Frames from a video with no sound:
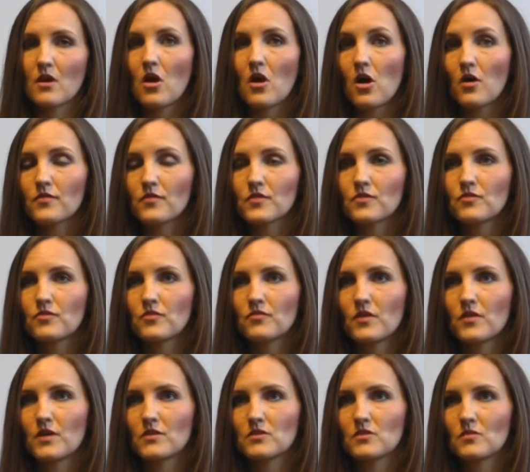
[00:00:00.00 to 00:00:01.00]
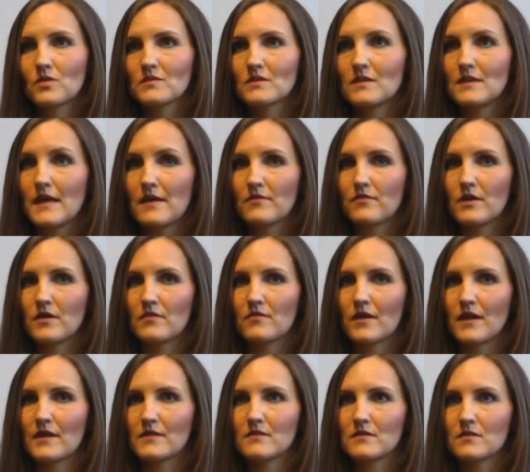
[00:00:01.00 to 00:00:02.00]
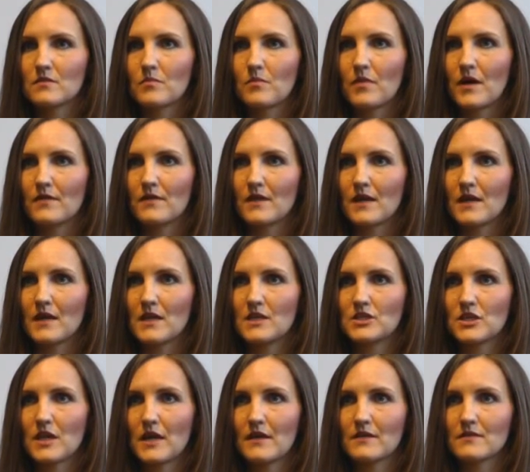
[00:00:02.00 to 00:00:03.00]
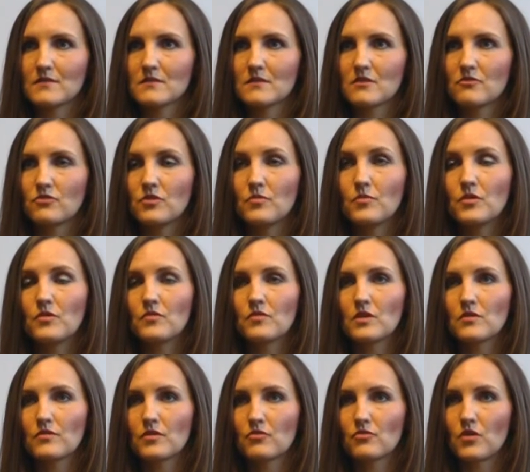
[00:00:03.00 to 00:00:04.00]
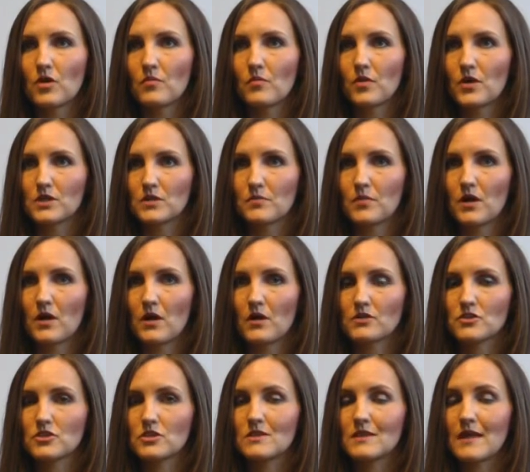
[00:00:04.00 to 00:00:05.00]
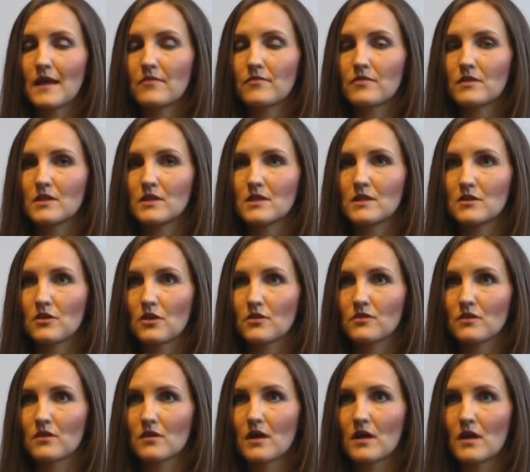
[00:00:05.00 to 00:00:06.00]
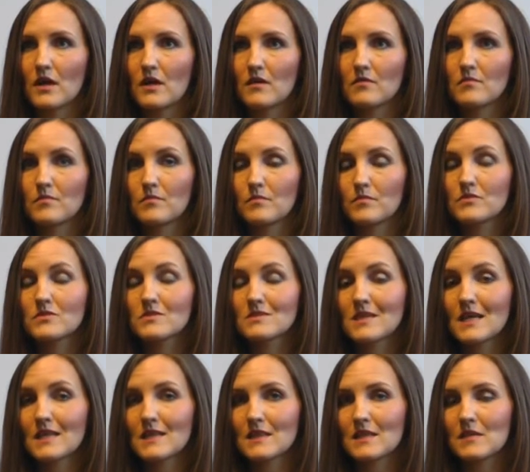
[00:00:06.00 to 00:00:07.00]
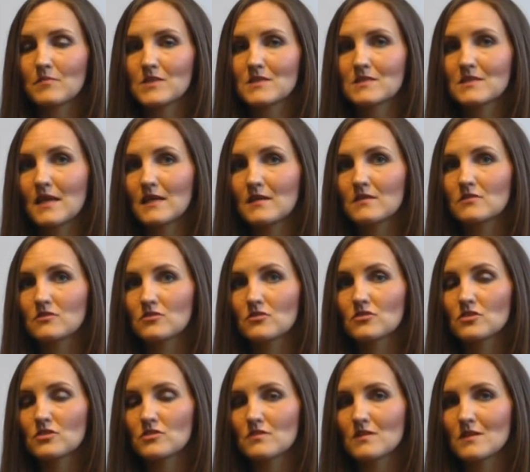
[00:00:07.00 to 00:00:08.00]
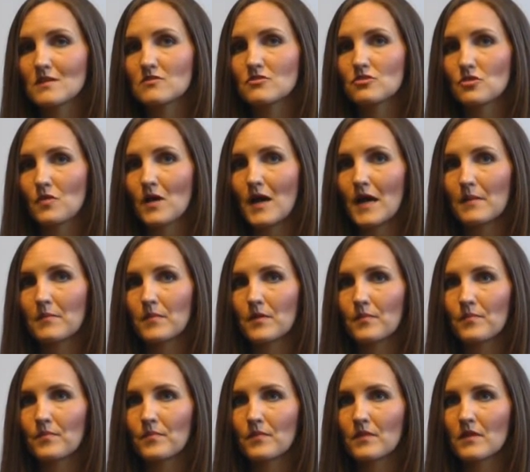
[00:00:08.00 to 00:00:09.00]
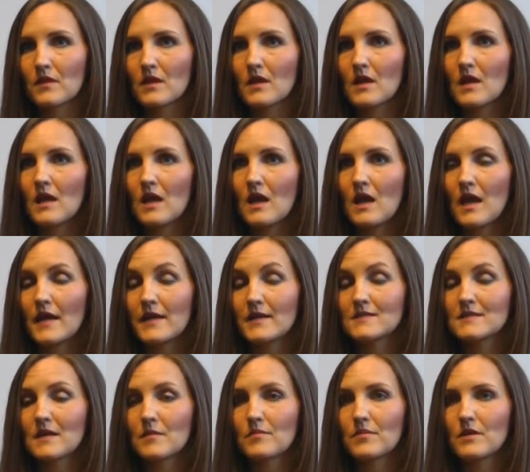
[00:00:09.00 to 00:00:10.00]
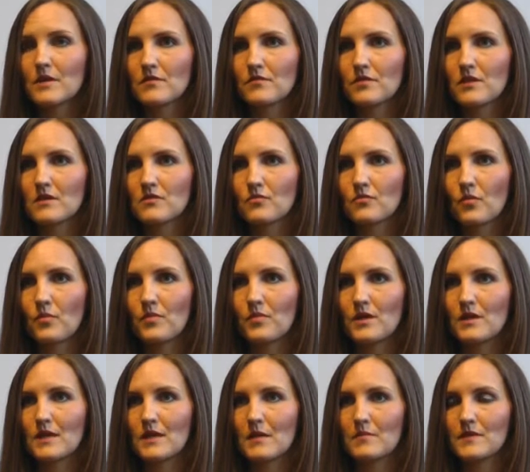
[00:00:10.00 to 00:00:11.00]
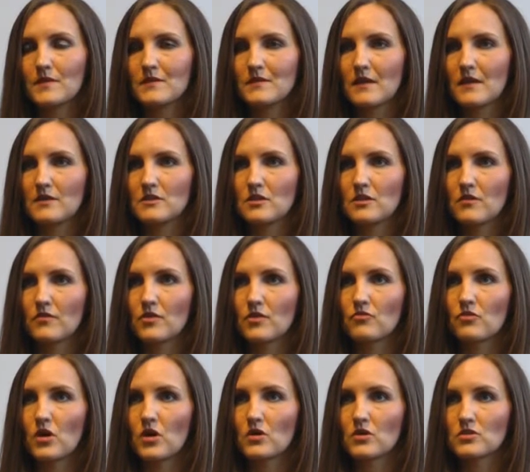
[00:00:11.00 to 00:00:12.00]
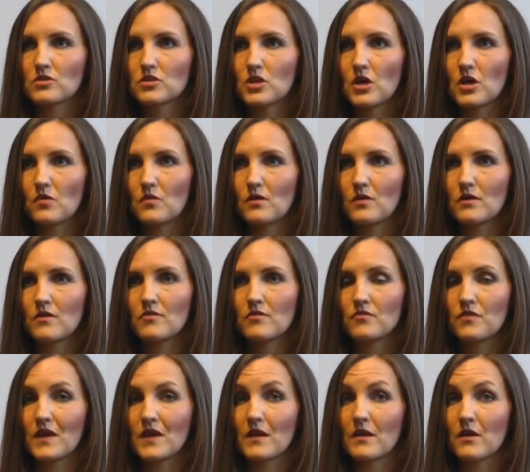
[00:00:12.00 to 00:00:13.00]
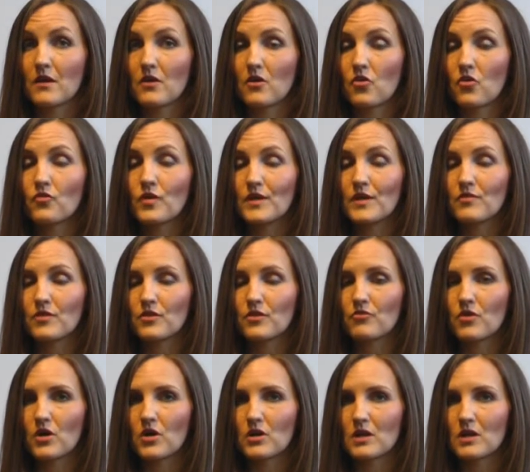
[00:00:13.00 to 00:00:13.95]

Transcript: Often referred to as a never event by the NHS, removal of the wrong body part should definitely not occur, but sadly mistakes such as this do happen. An example of this would be the amputation of the wrong toe, finger or even the wrong